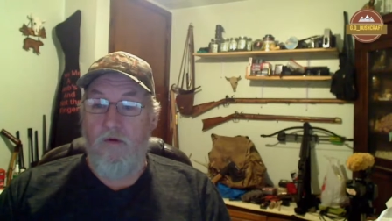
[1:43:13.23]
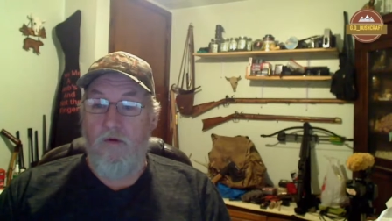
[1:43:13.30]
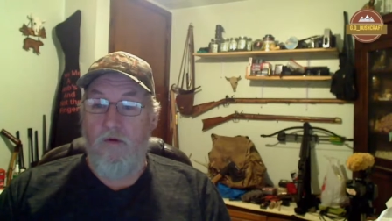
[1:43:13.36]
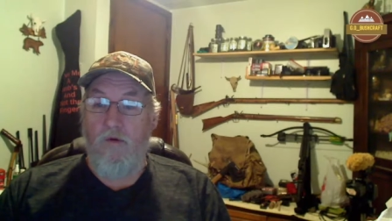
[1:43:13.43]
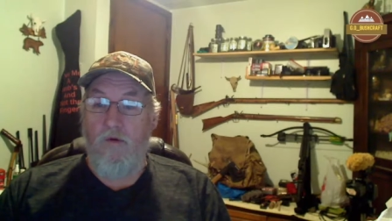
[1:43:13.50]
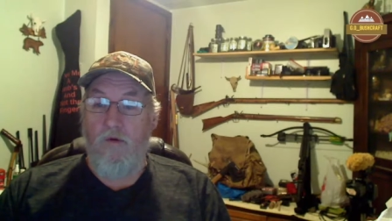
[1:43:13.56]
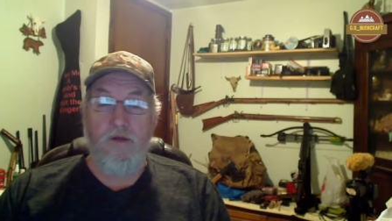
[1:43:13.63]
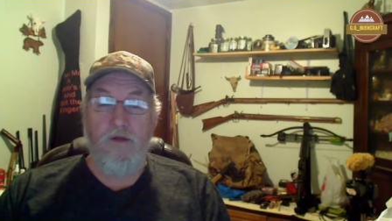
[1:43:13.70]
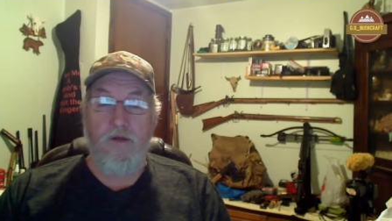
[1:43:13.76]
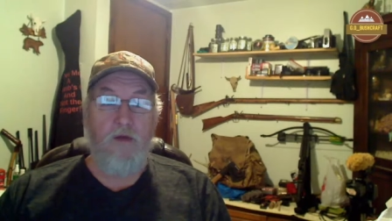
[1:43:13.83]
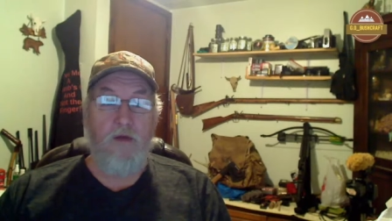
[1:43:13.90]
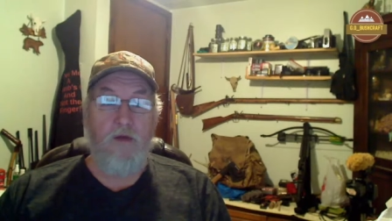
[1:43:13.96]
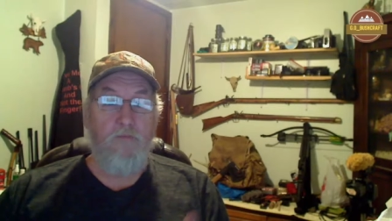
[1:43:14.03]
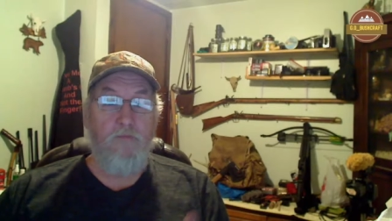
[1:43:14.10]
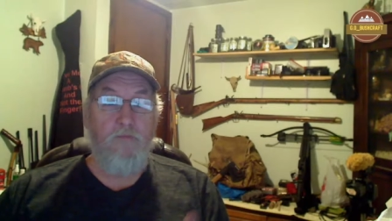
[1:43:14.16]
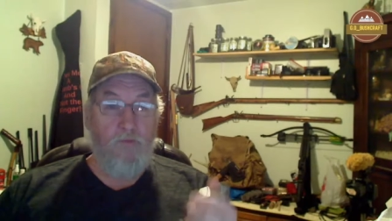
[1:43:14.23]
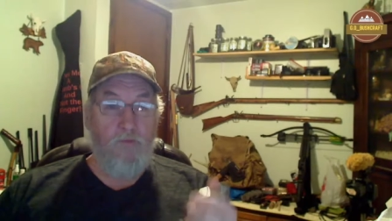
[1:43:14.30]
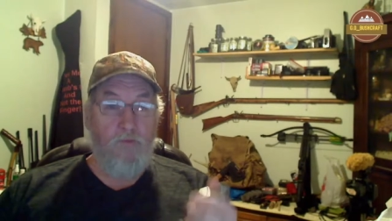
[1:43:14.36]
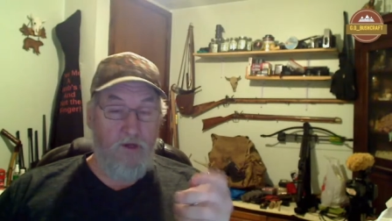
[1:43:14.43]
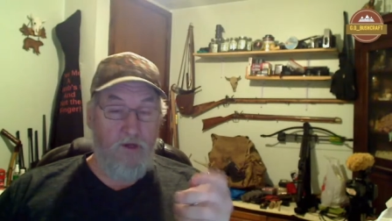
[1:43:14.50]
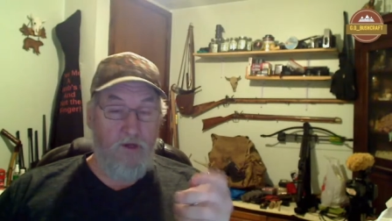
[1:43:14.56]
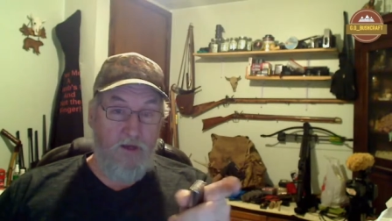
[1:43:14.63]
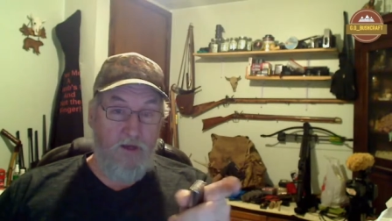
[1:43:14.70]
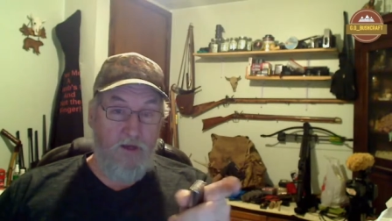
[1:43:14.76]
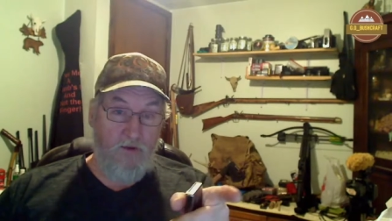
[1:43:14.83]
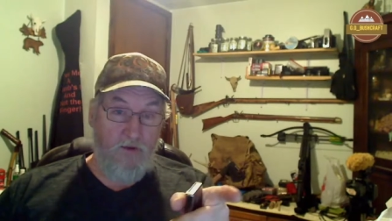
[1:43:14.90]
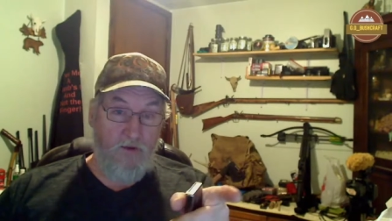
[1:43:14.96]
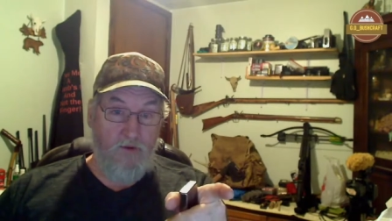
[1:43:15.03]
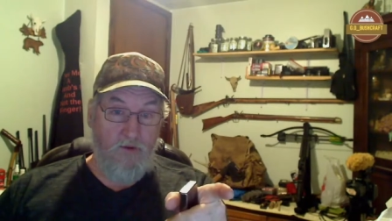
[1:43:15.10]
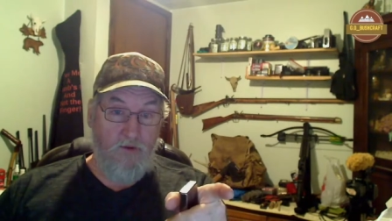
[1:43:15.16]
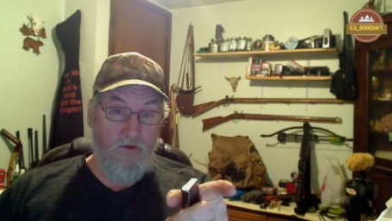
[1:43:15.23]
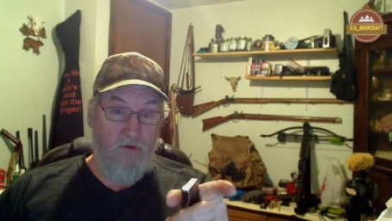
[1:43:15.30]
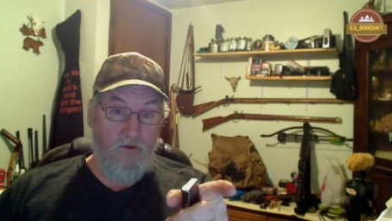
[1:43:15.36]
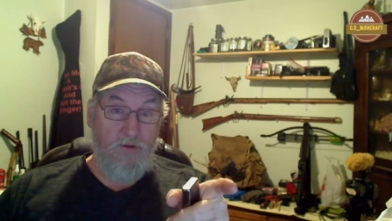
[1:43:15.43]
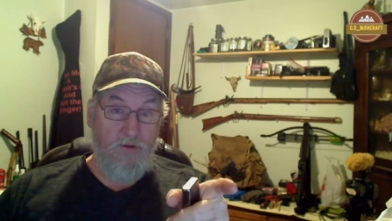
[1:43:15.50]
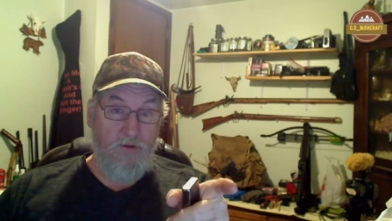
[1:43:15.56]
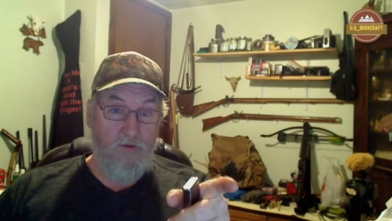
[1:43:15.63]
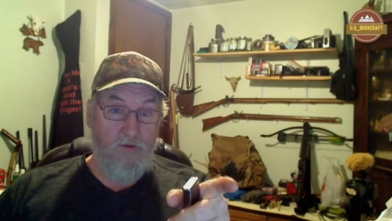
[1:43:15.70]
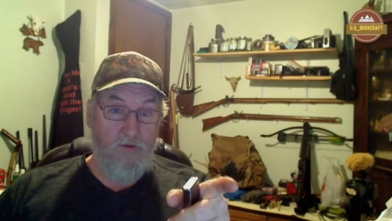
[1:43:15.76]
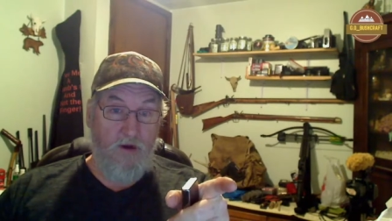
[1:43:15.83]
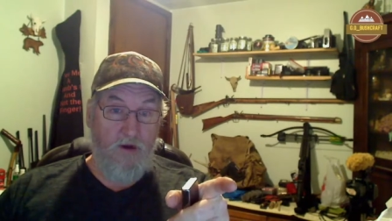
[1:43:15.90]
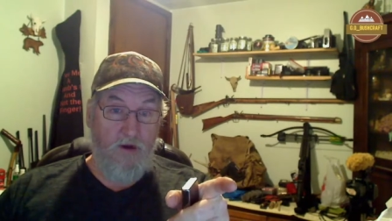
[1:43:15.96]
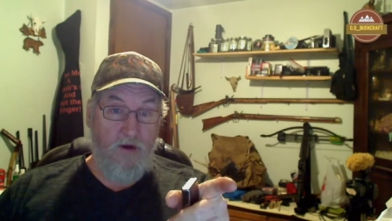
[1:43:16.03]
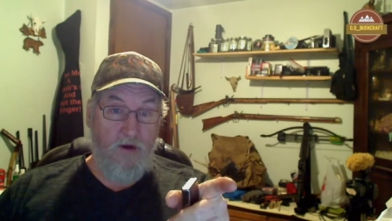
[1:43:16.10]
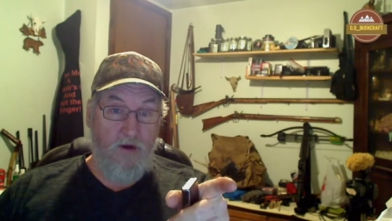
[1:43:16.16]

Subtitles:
We'll get that muzzle loader pistol out.